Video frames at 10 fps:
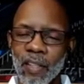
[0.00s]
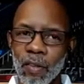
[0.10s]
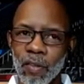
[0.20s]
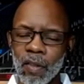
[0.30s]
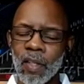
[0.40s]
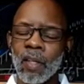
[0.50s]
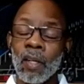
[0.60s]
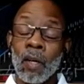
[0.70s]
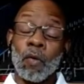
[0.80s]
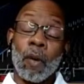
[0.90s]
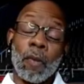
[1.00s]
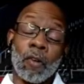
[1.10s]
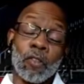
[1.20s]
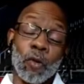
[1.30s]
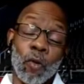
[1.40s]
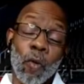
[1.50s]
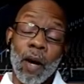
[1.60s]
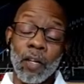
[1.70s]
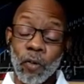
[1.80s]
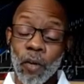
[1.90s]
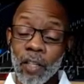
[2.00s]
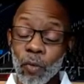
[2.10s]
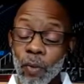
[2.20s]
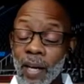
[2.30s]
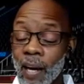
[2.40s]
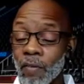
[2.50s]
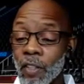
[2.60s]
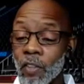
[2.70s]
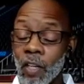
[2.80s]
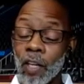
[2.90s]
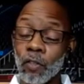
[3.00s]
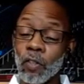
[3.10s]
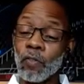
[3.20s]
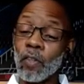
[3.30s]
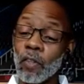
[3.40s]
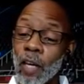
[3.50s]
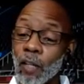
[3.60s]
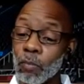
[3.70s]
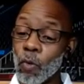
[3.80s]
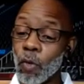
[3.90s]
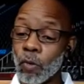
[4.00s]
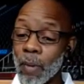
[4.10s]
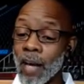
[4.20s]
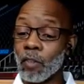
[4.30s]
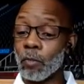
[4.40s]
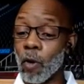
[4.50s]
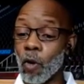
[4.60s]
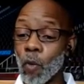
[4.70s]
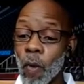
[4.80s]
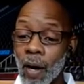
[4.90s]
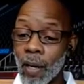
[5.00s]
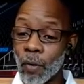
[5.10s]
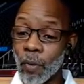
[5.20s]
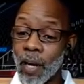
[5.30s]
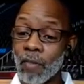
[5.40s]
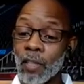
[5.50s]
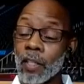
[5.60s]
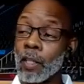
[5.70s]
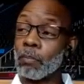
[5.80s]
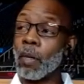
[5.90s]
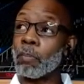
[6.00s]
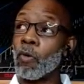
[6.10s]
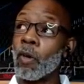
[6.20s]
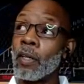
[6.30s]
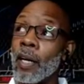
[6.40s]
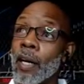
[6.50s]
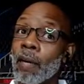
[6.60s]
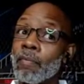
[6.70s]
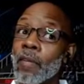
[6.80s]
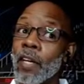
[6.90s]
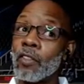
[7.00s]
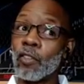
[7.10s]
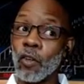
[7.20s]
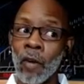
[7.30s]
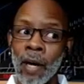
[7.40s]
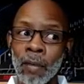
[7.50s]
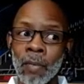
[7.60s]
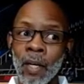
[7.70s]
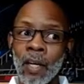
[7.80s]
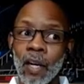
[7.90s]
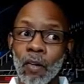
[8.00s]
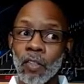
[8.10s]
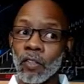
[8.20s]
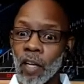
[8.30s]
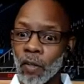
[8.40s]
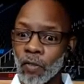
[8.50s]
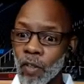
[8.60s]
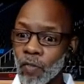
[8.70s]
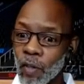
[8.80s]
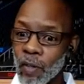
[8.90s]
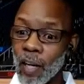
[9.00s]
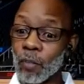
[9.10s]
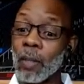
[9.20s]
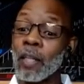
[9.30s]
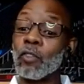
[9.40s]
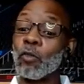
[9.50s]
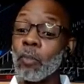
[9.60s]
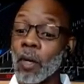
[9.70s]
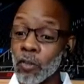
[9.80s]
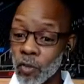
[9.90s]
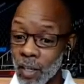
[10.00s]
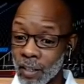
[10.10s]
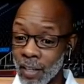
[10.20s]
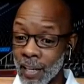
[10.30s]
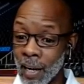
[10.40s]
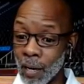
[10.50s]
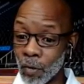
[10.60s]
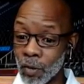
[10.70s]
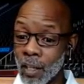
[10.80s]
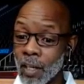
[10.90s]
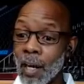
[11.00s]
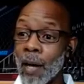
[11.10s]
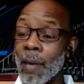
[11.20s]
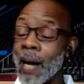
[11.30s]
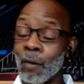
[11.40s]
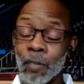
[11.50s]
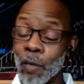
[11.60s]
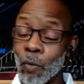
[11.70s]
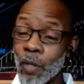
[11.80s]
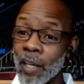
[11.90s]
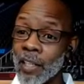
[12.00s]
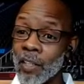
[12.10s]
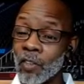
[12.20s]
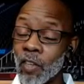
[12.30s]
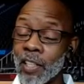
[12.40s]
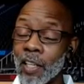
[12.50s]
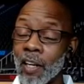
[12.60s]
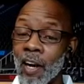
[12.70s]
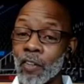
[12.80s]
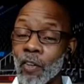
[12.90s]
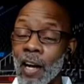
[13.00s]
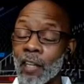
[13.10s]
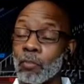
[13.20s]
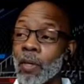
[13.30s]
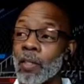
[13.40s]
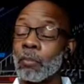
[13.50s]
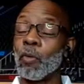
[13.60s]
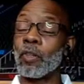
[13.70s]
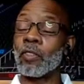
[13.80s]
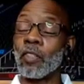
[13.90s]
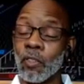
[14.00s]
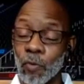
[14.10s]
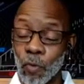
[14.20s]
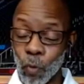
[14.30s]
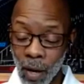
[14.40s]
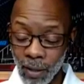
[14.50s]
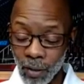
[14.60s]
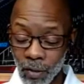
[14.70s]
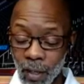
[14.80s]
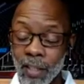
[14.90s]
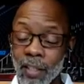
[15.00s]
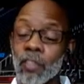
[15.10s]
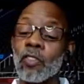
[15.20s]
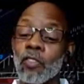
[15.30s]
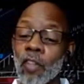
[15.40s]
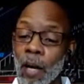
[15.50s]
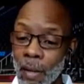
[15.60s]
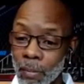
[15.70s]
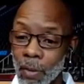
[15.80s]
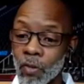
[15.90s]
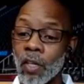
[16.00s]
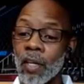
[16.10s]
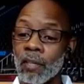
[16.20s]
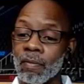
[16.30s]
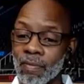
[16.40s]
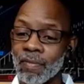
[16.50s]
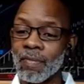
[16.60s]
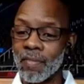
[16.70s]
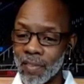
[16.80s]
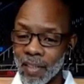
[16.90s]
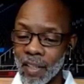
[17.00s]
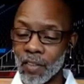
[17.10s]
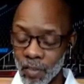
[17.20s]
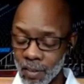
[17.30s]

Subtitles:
thank you. Well, I'm also a choir director. We have the JLT Fieldhouse Boys Basketball Choir. We have a clip up on Instagram on the JLT Fieldhouse page. You must check that out. I don't think we'll get any singing contracts, but the boys did quite a decent job, I must say. Yes, they